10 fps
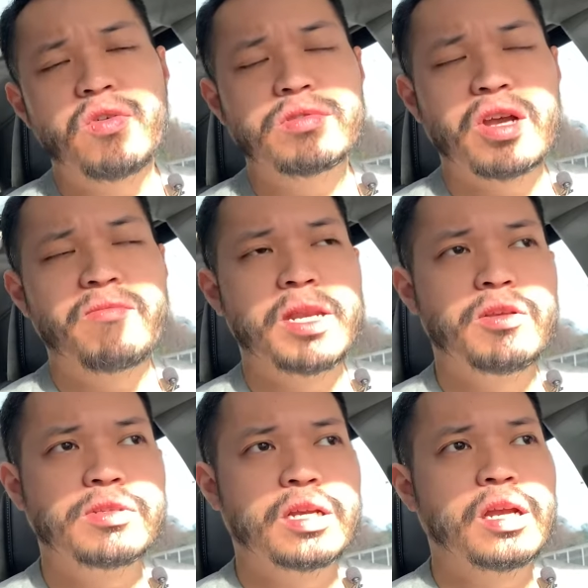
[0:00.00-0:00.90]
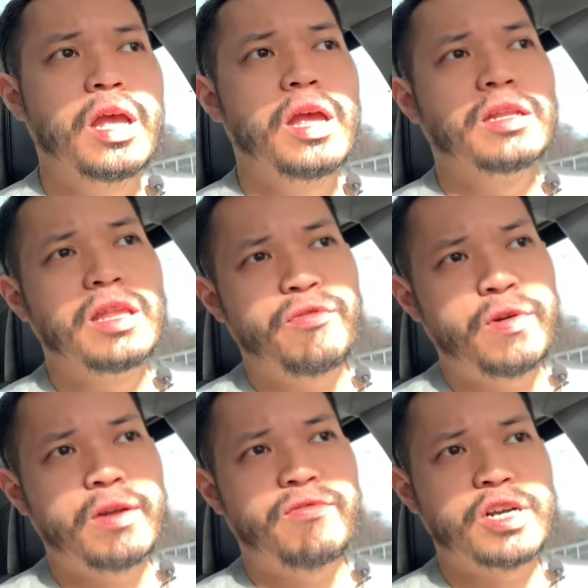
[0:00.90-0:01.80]
So I've been using
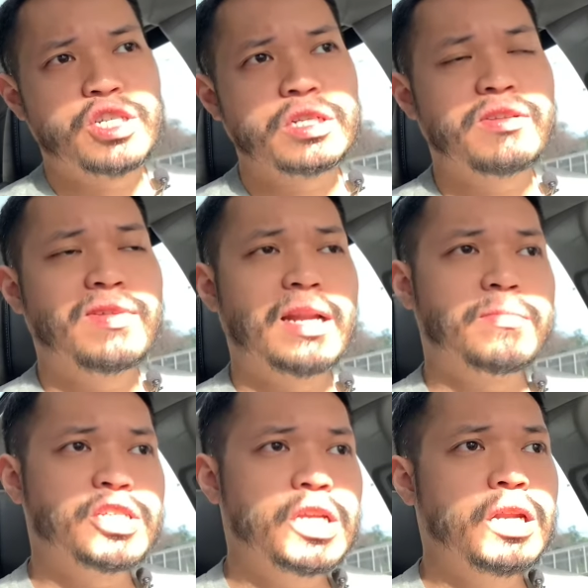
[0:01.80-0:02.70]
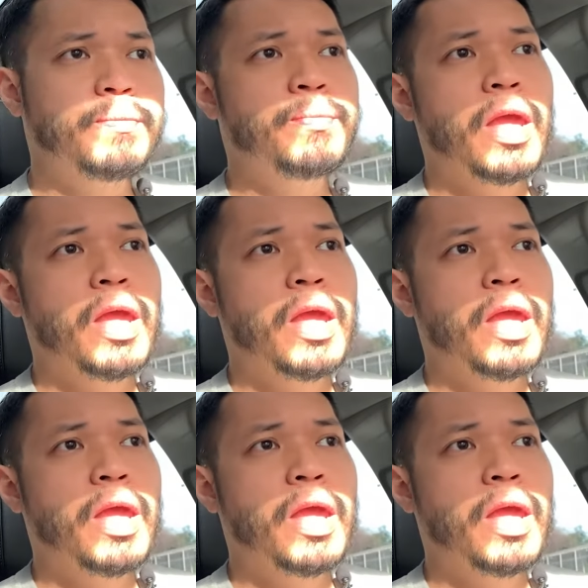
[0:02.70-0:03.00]
different versions of that machine.